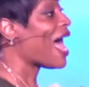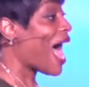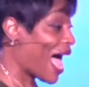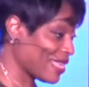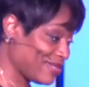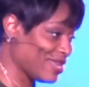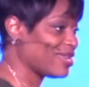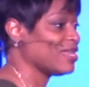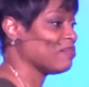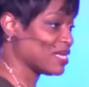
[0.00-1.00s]
I think
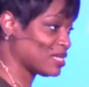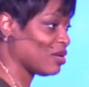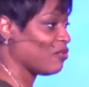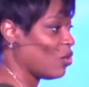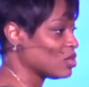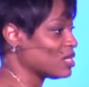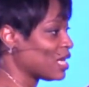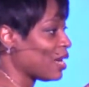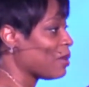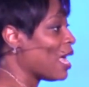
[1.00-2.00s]
it myself all the
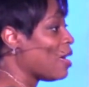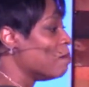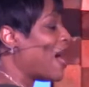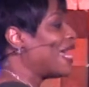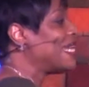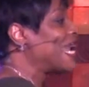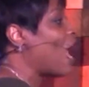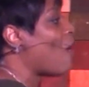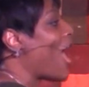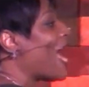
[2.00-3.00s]
time. By
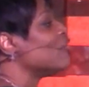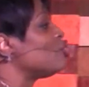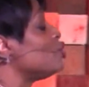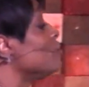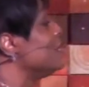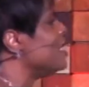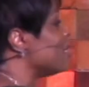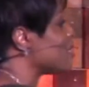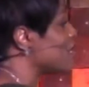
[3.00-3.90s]
now, I should this.